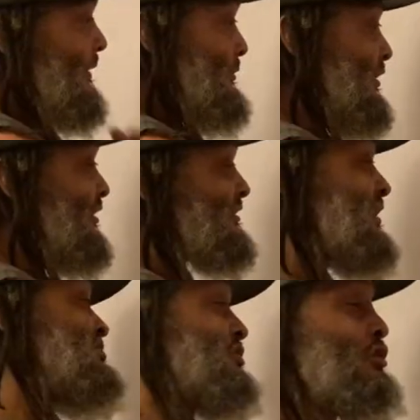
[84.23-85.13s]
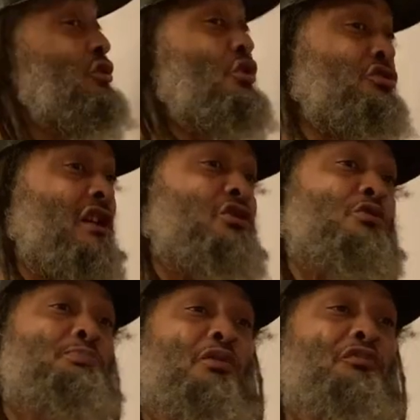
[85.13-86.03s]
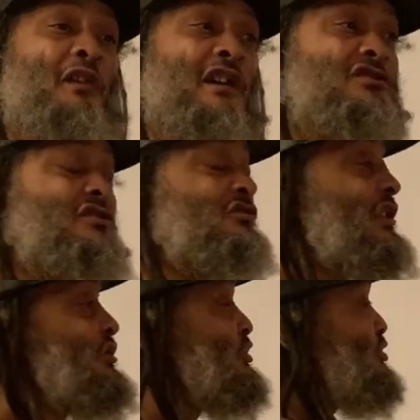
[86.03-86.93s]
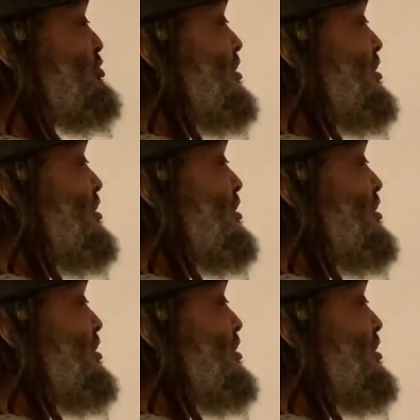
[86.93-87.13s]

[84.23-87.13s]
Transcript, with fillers: because I still use, I use perfections, I use